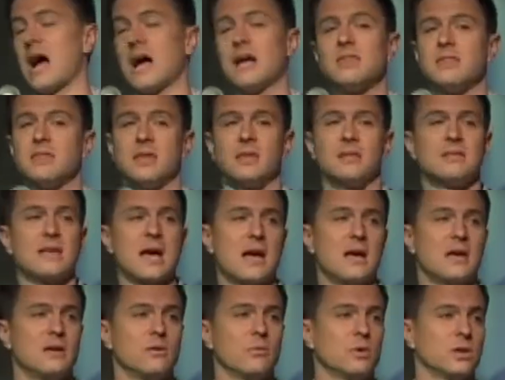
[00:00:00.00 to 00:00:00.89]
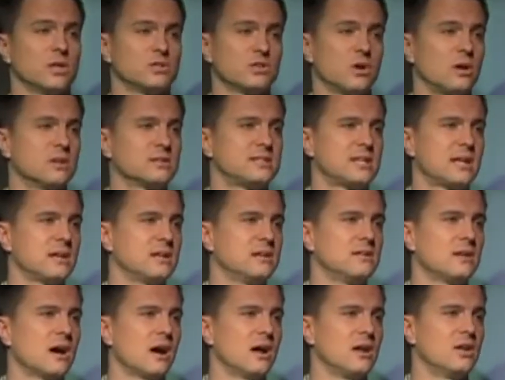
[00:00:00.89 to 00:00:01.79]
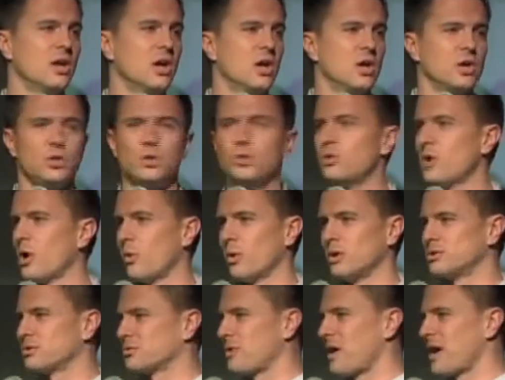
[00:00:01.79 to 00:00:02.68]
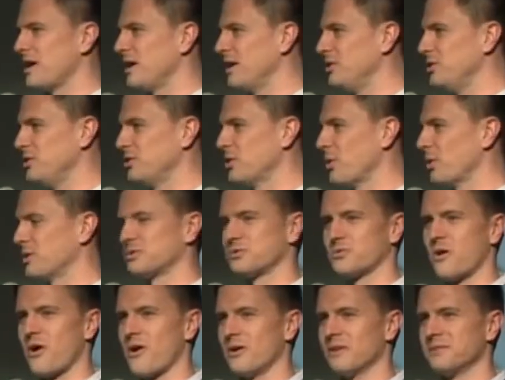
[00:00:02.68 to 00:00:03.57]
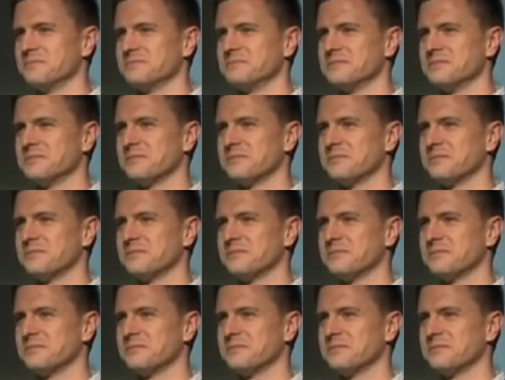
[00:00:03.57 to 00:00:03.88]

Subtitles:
I think that when it's all said and done, you know what's right and you know what's wrong,